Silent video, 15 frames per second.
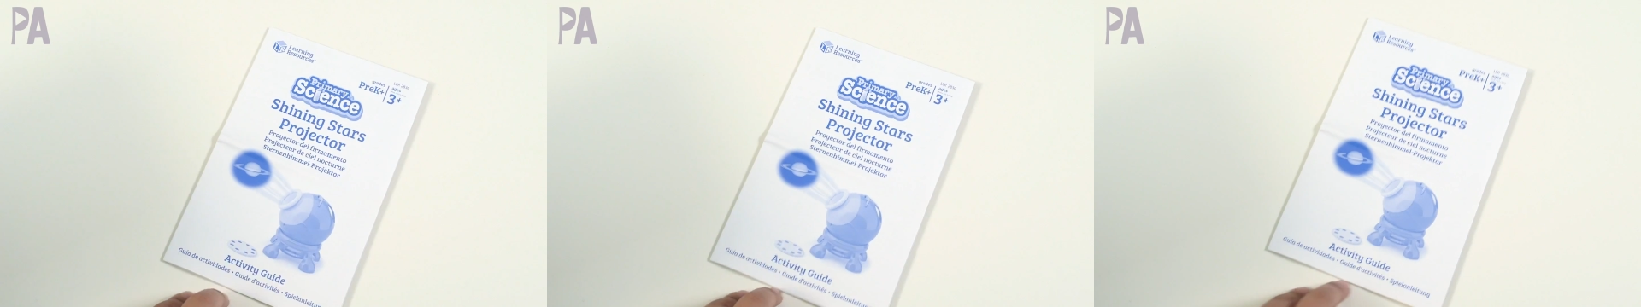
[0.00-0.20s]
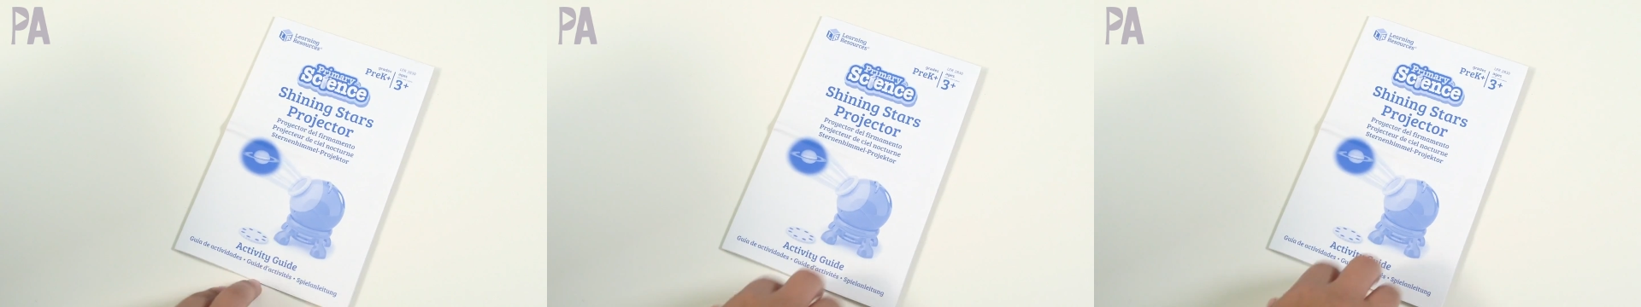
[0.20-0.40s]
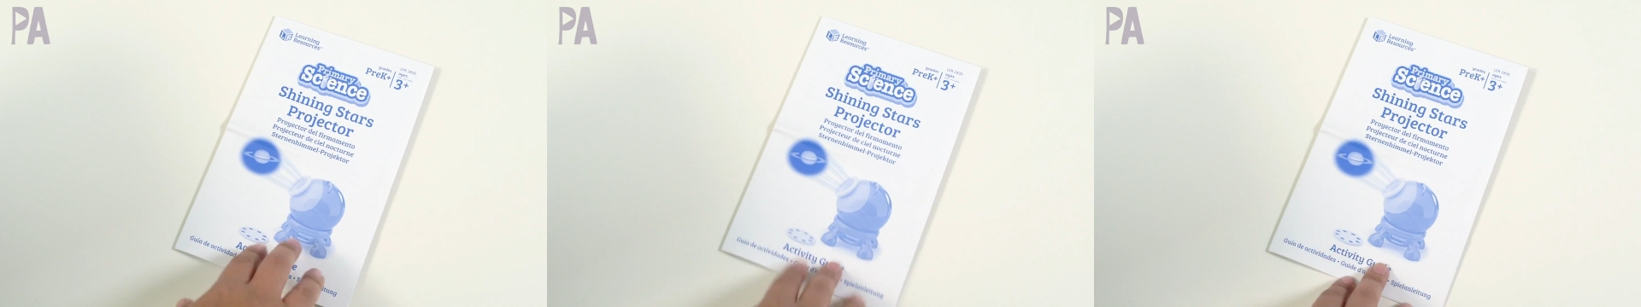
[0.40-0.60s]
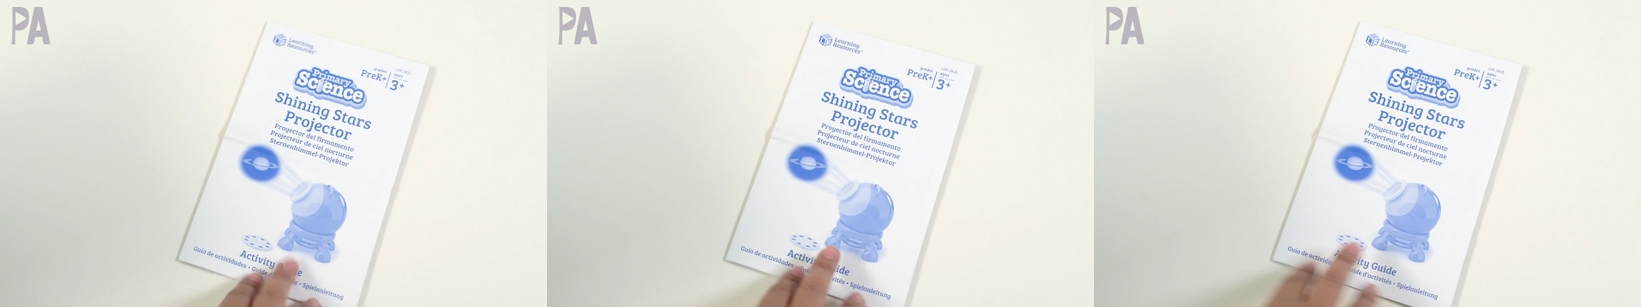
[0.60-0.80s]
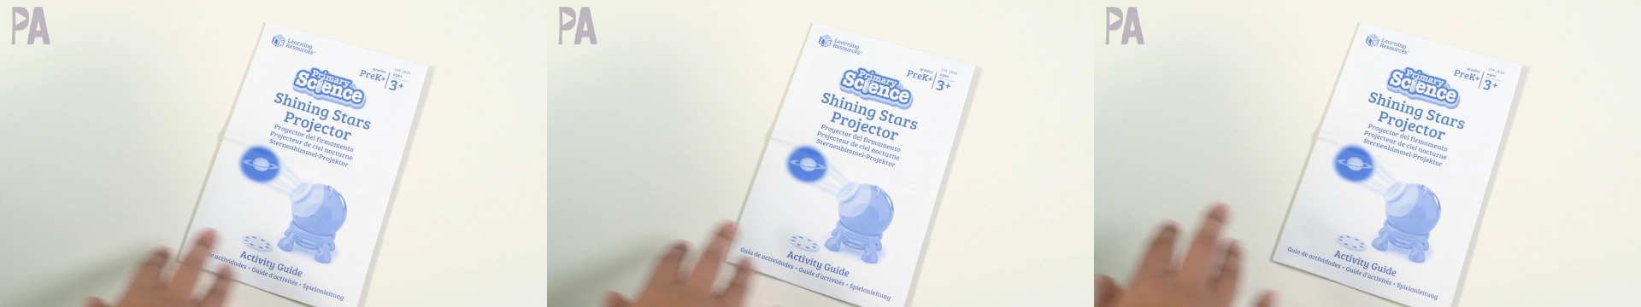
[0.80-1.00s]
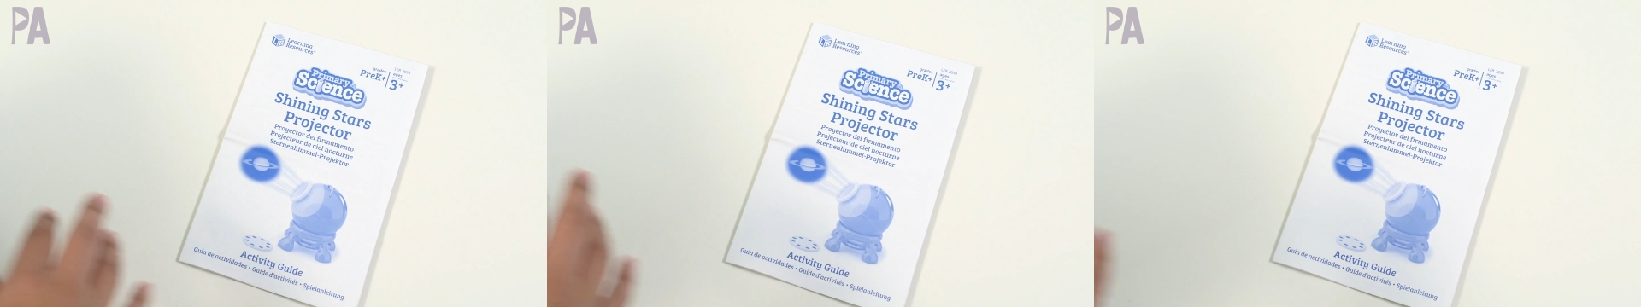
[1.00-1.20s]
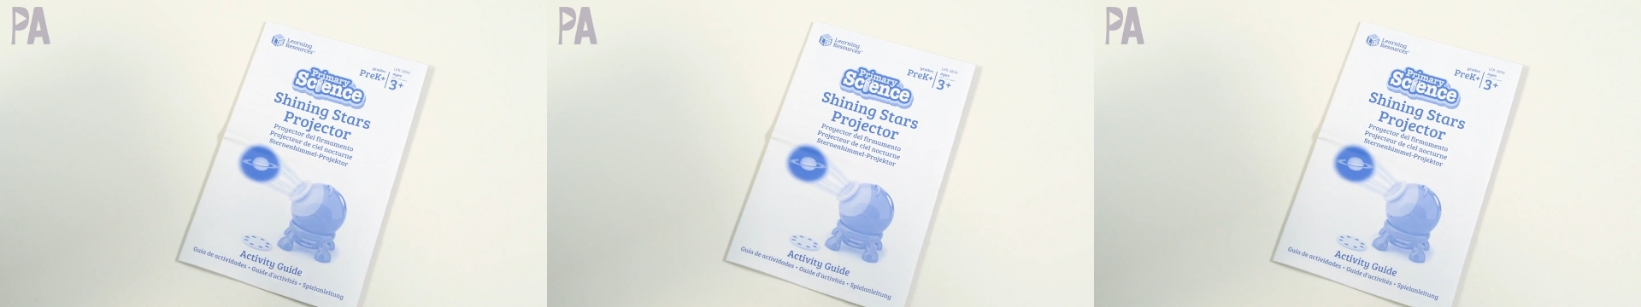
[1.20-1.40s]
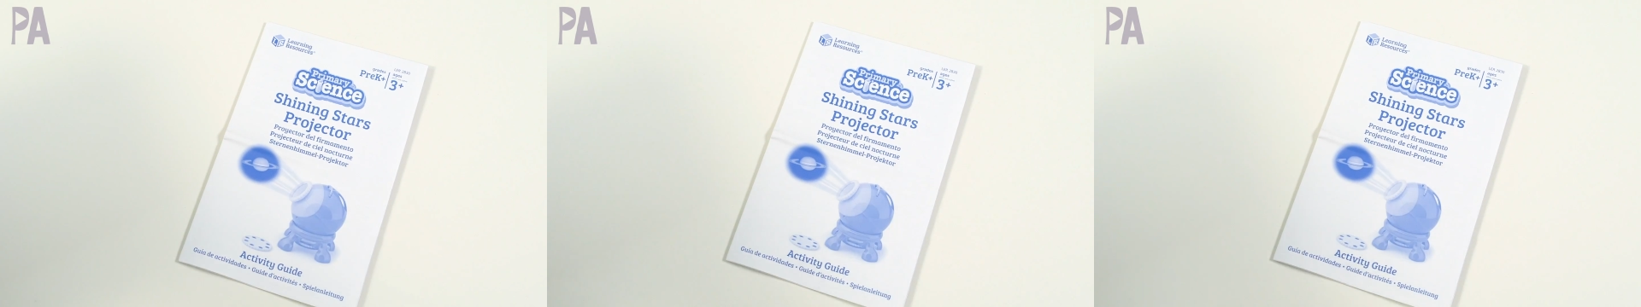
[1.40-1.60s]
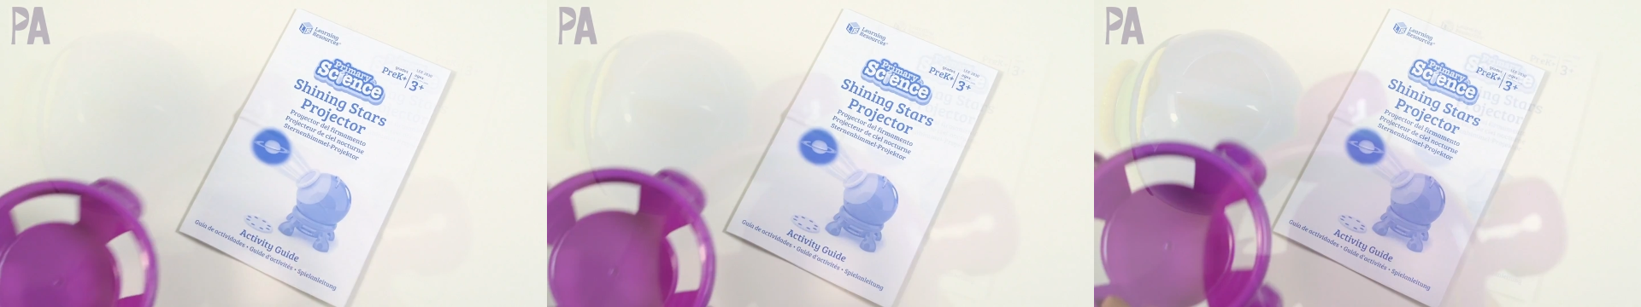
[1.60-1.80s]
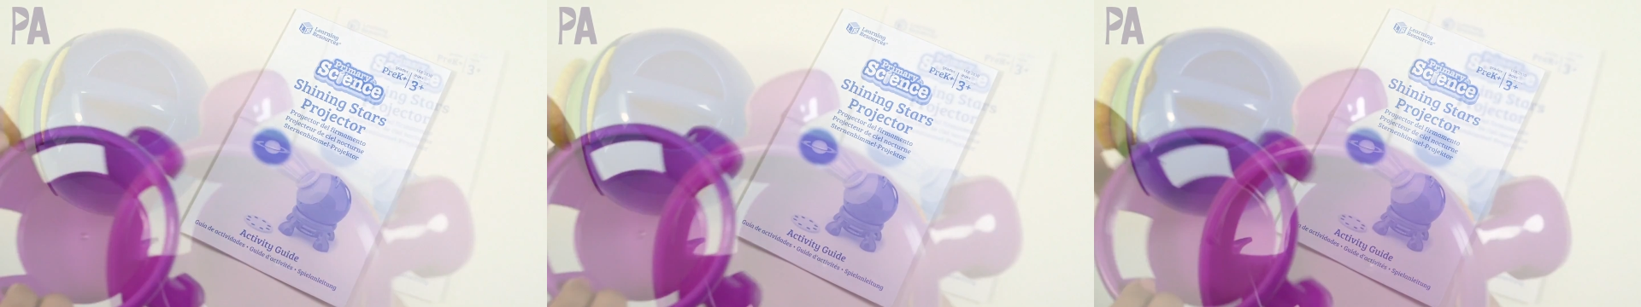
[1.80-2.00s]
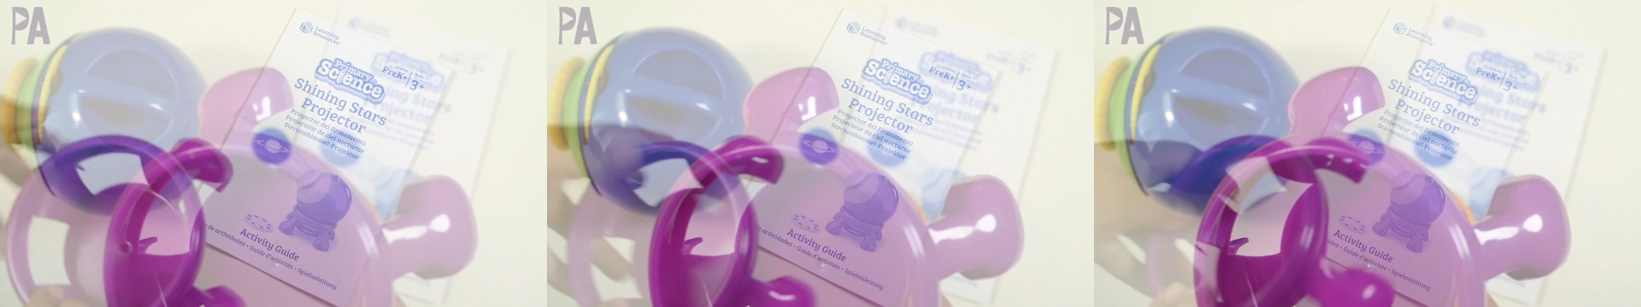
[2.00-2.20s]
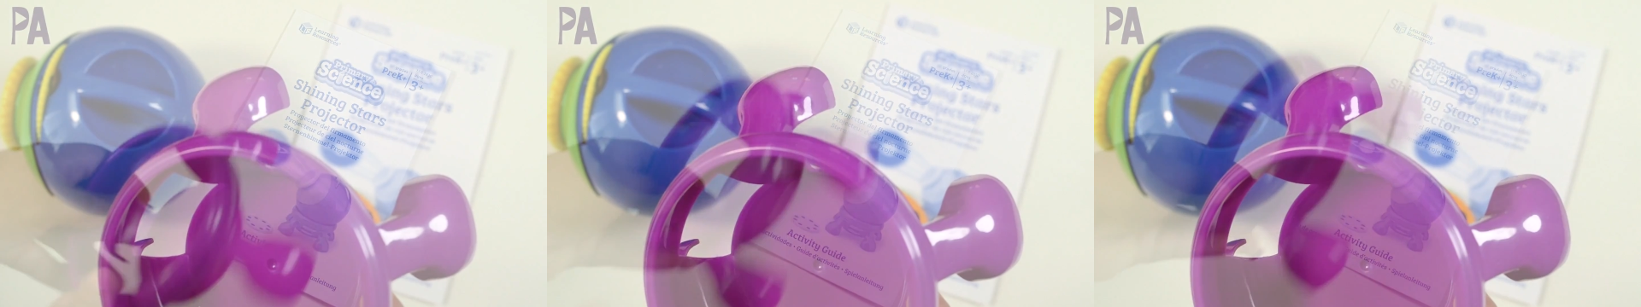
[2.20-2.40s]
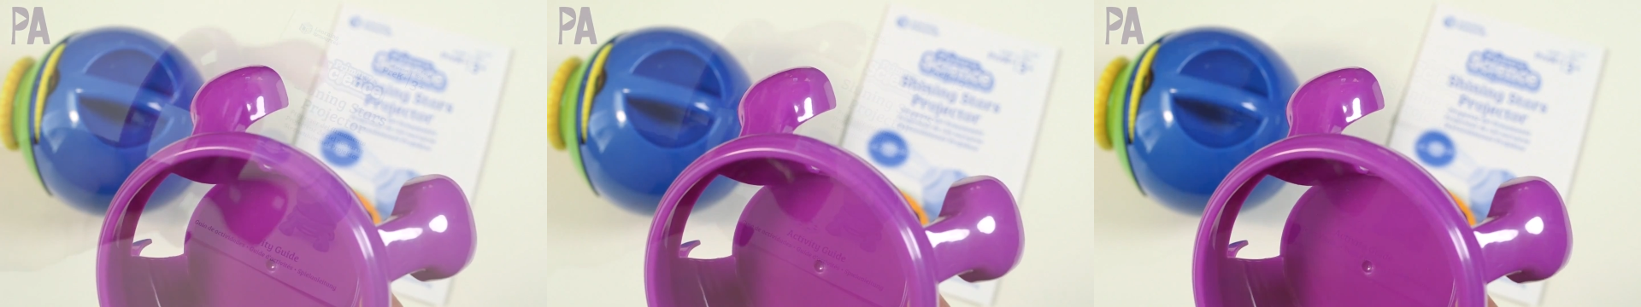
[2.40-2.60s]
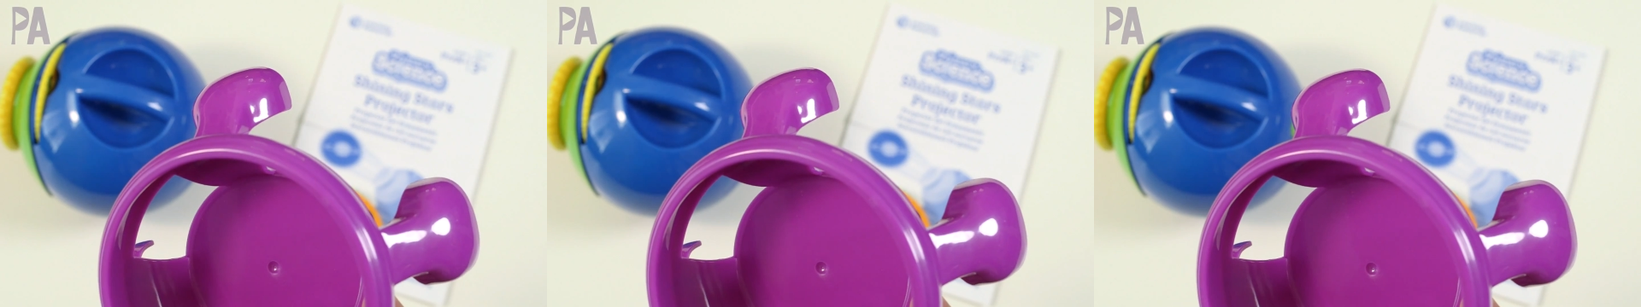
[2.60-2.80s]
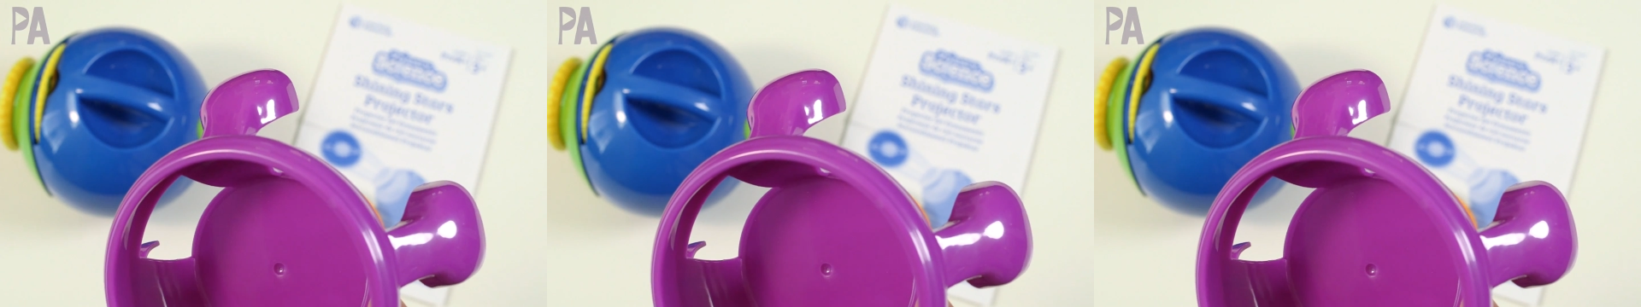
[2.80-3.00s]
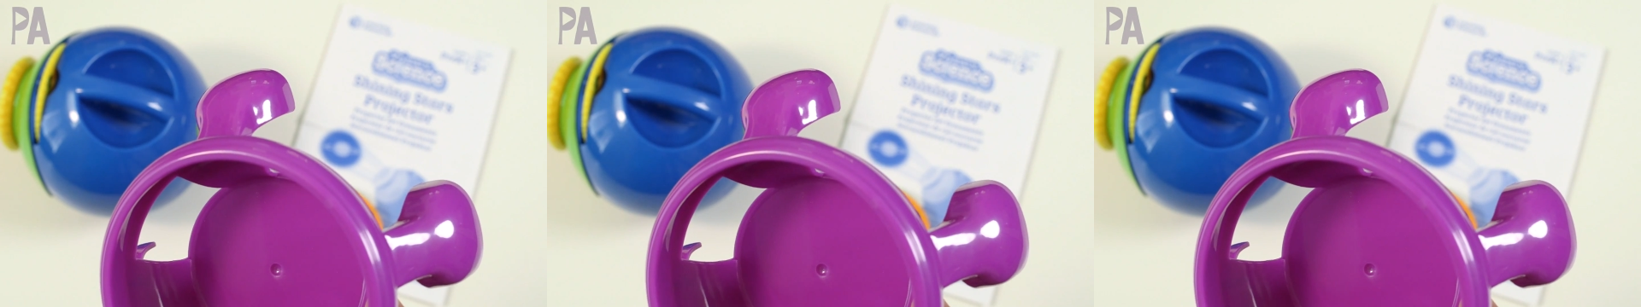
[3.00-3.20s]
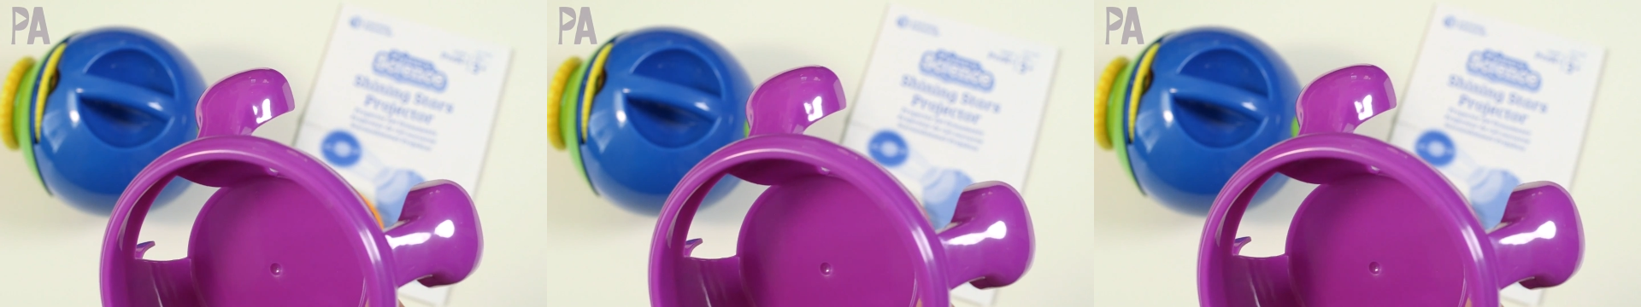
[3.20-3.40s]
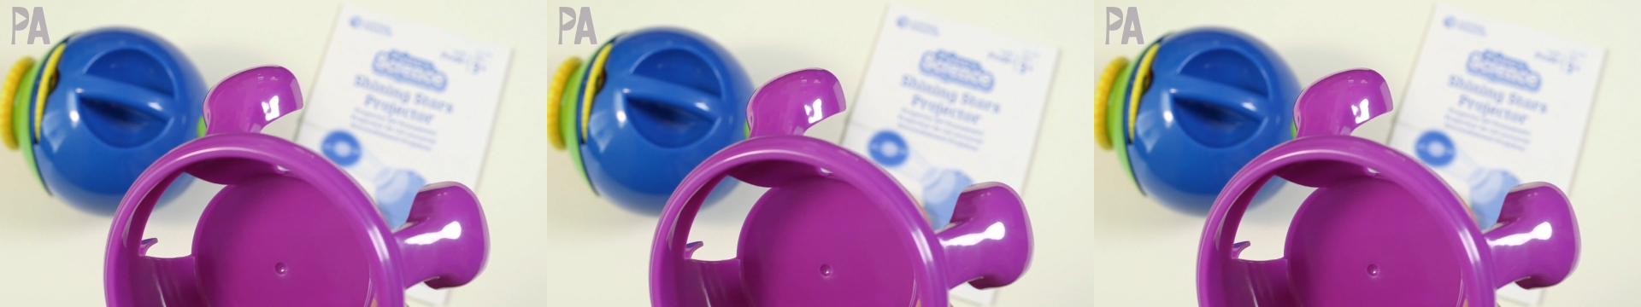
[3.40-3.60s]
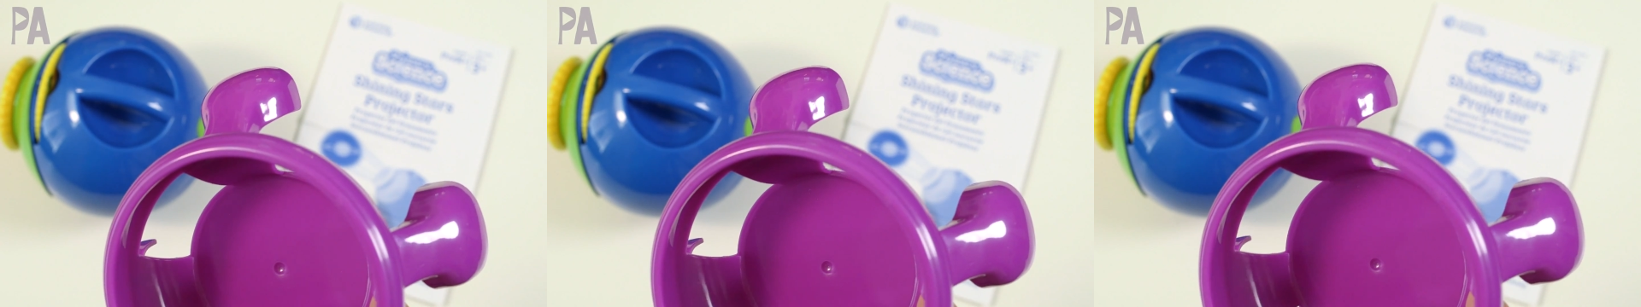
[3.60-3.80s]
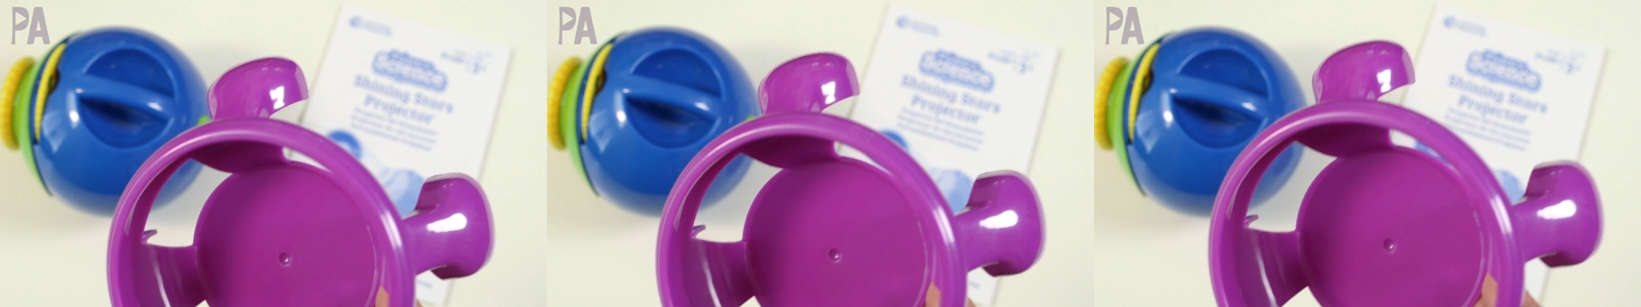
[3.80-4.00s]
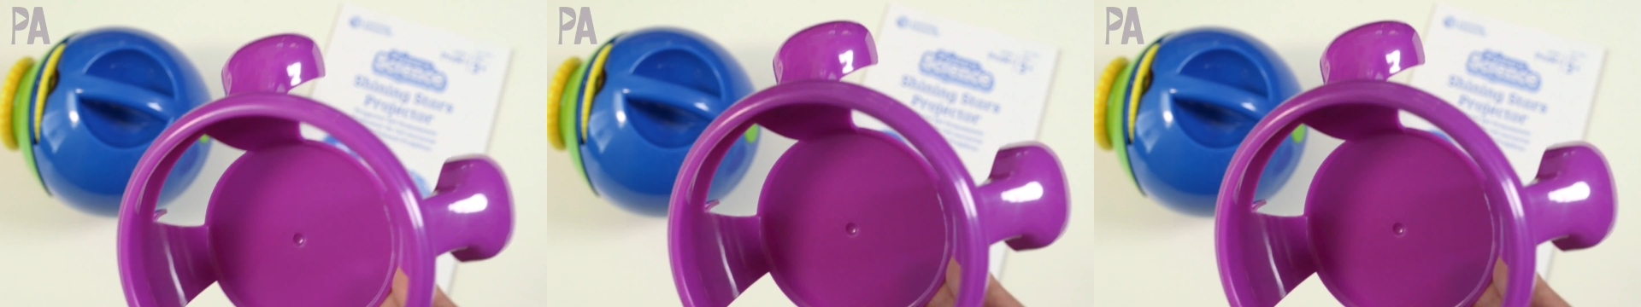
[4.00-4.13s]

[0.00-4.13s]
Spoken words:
(no speaker visible)